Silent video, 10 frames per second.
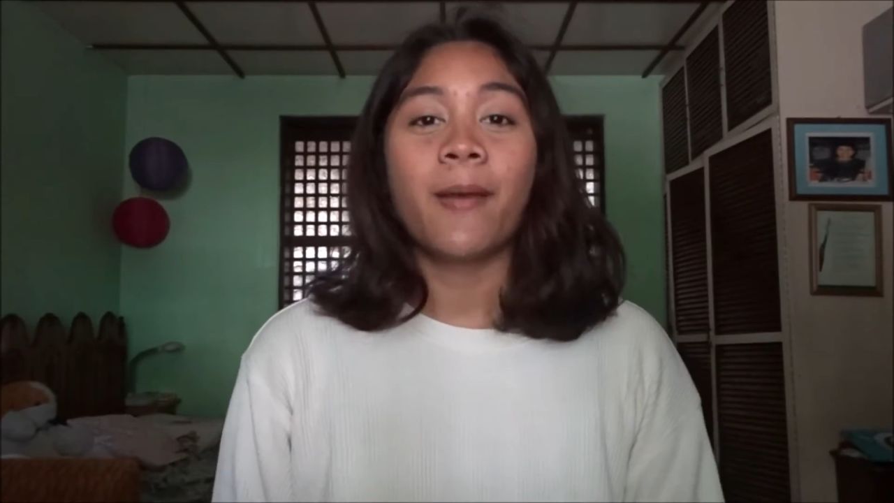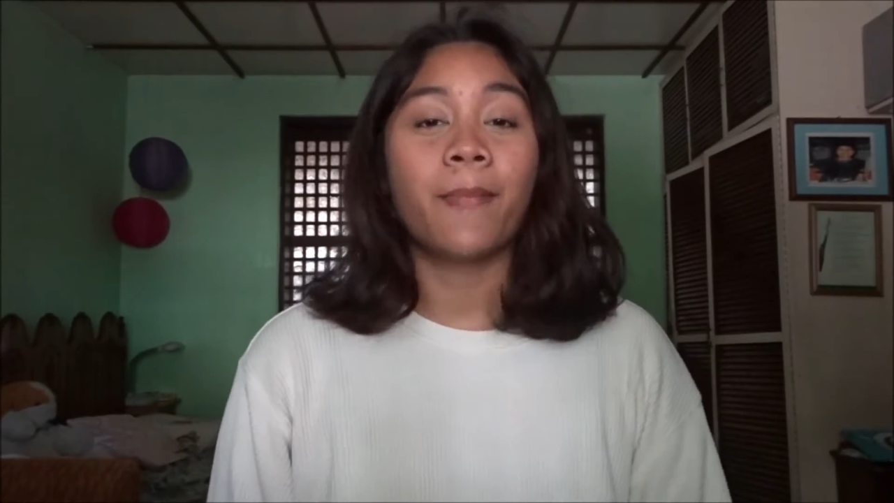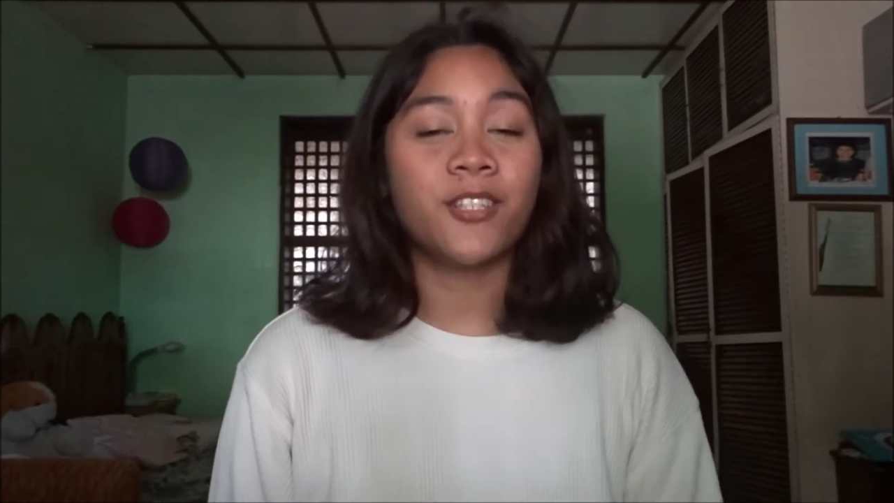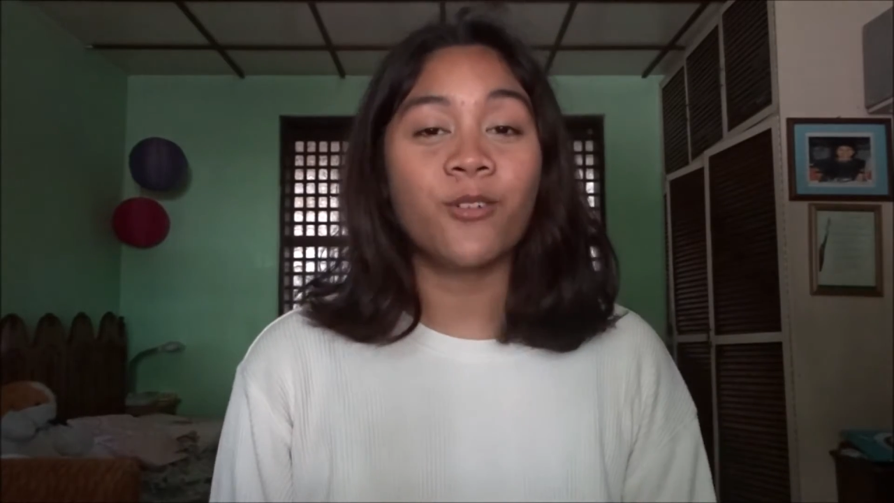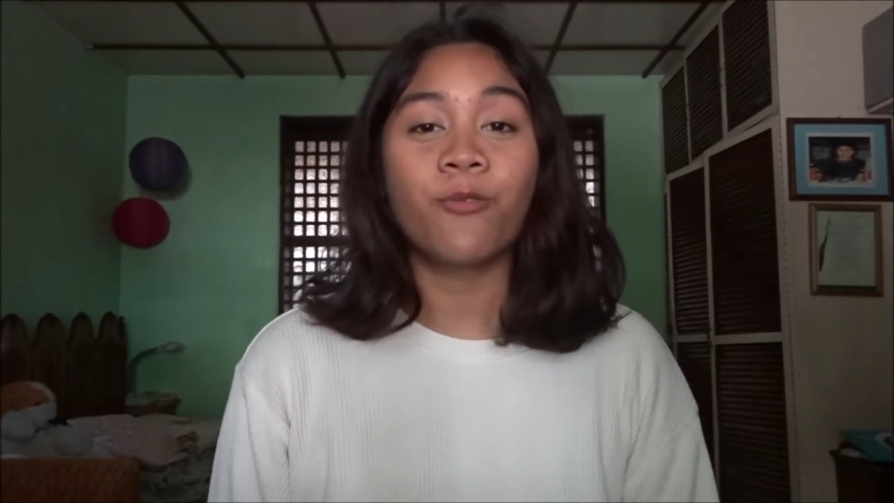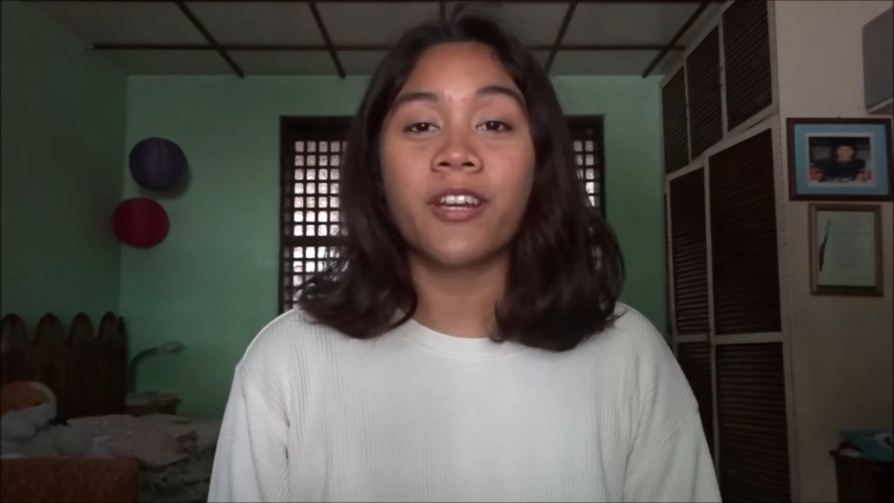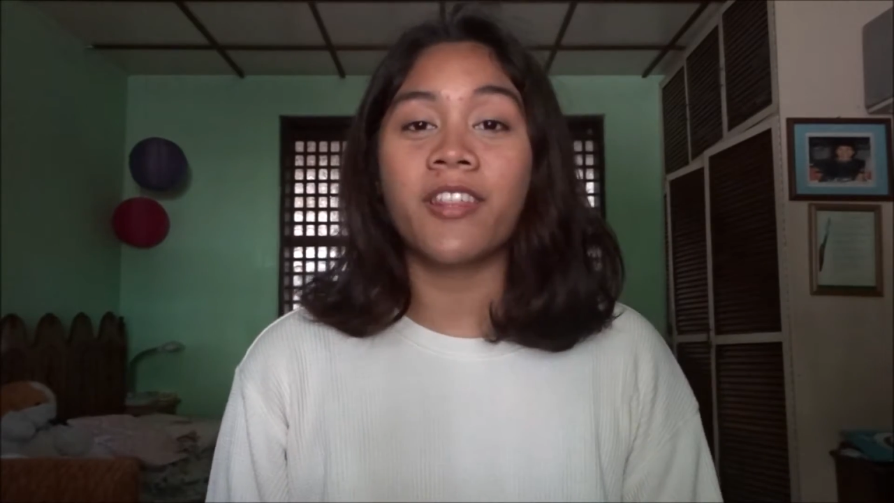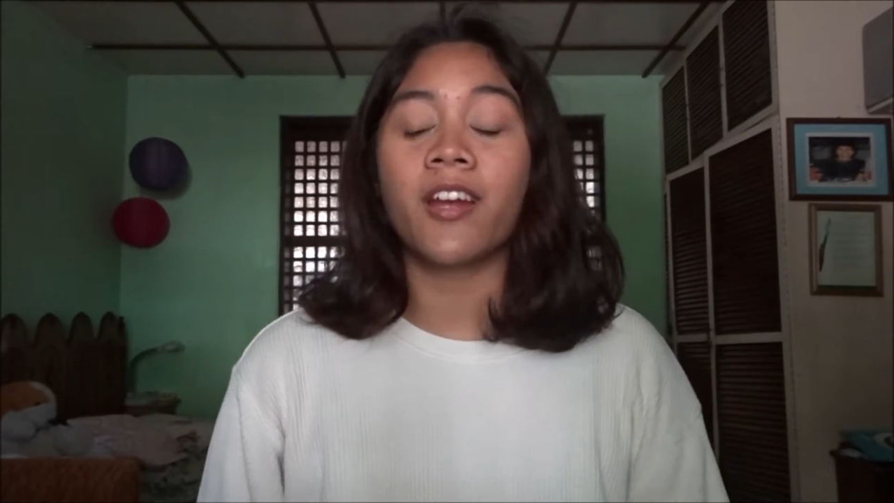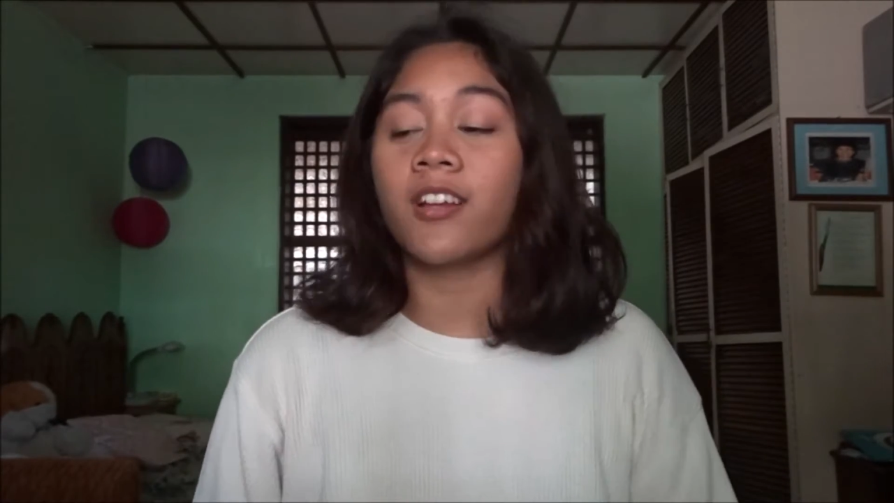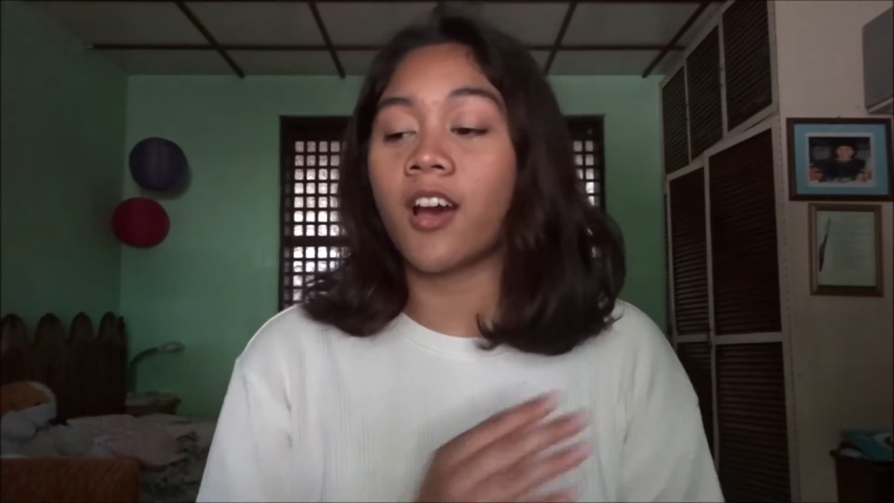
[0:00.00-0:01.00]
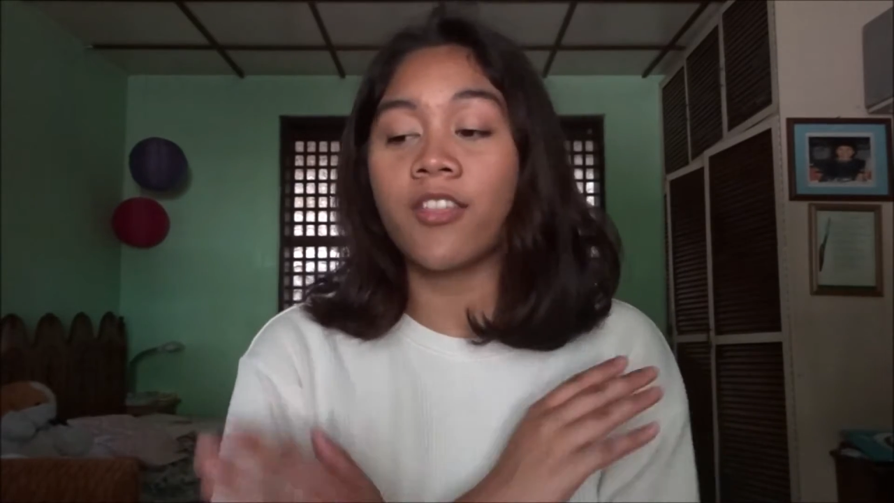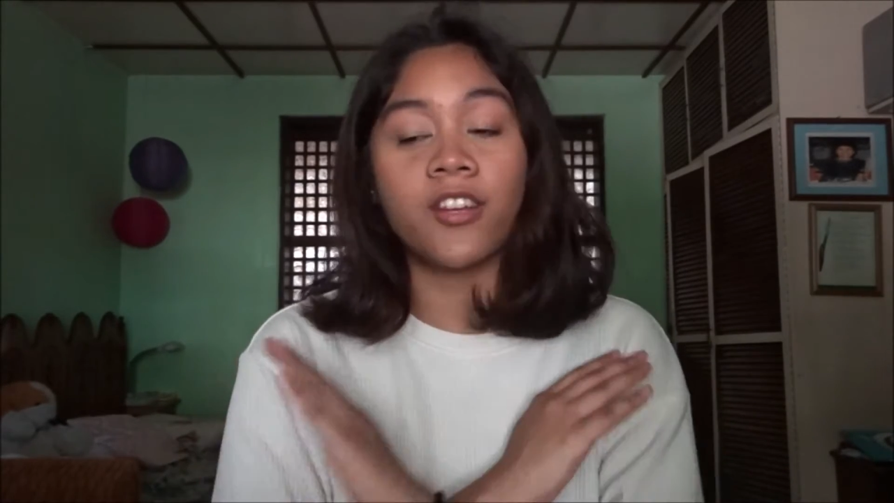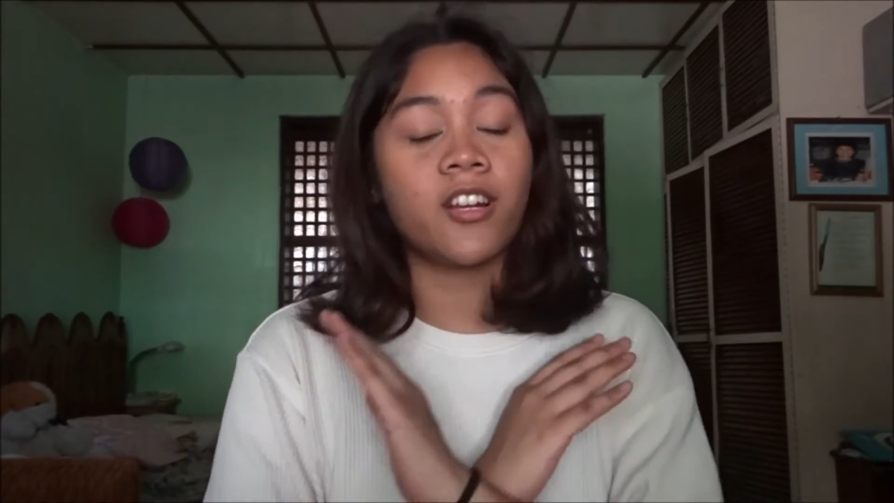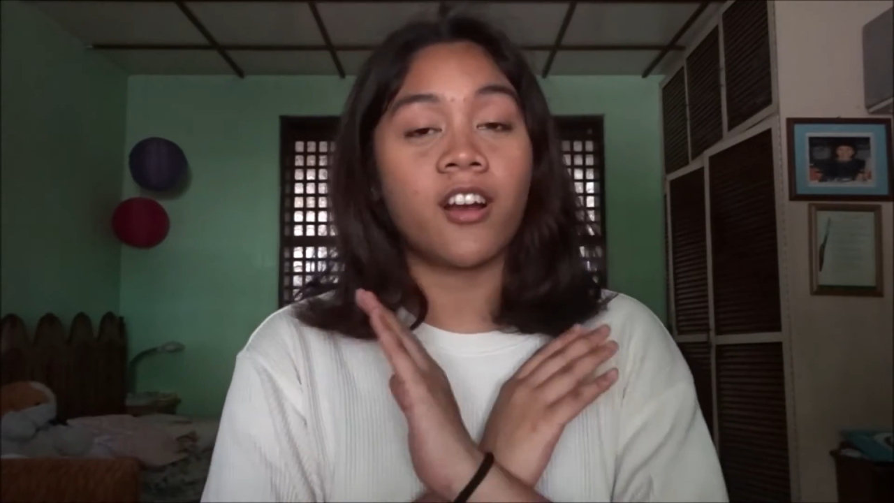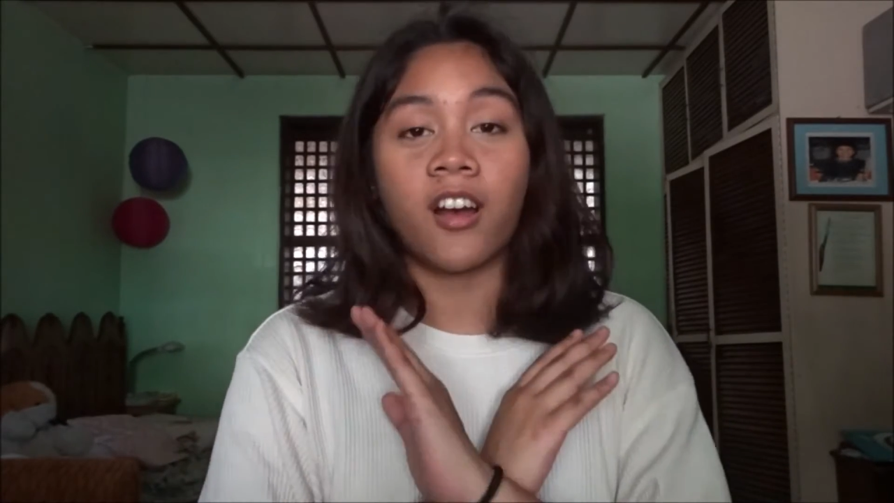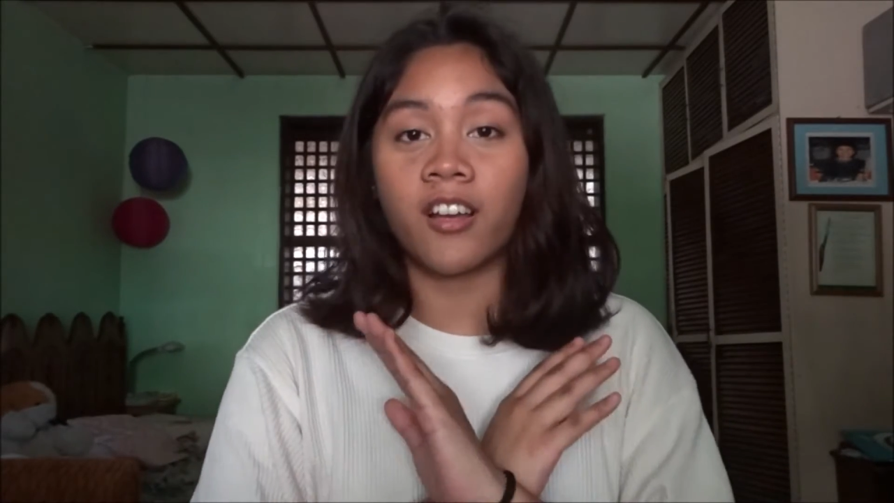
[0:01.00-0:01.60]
But don't worry, there are other